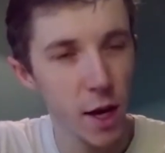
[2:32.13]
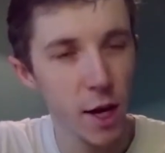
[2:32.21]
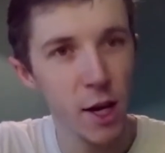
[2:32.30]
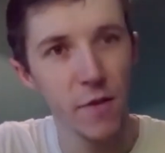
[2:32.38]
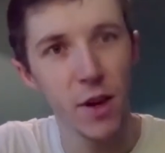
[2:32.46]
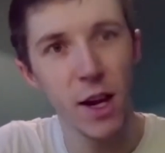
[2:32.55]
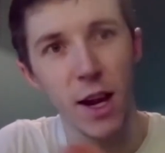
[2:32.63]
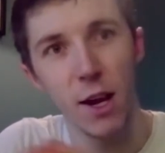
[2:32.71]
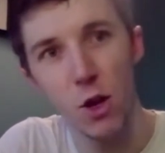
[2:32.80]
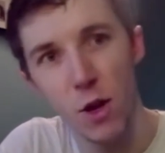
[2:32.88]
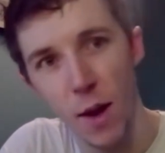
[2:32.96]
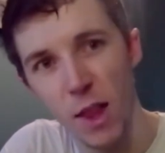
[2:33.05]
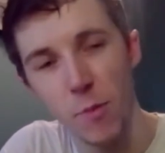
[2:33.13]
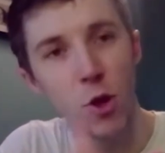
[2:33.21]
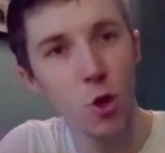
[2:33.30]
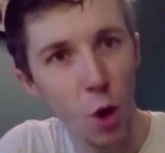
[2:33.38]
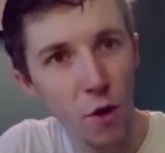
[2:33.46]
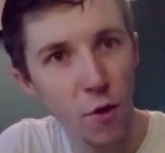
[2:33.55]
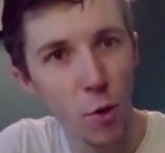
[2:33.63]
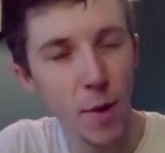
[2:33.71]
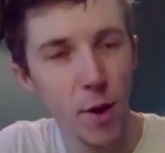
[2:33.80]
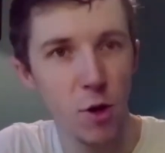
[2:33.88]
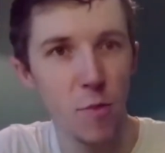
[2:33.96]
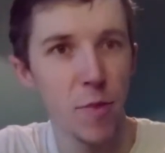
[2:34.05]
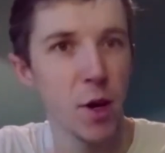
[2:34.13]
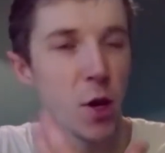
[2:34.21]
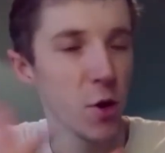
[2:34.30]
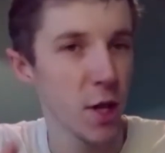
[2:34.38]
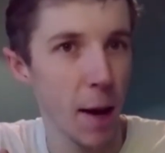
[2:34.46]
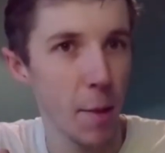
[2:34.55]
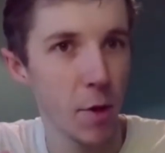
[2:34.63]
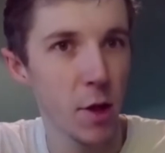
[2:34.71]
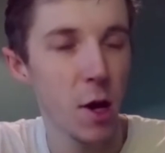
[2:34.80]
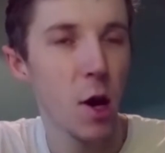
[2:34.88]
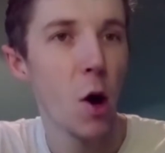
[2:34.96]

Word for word: You'd, have, you'd either be joyful because something good has happened,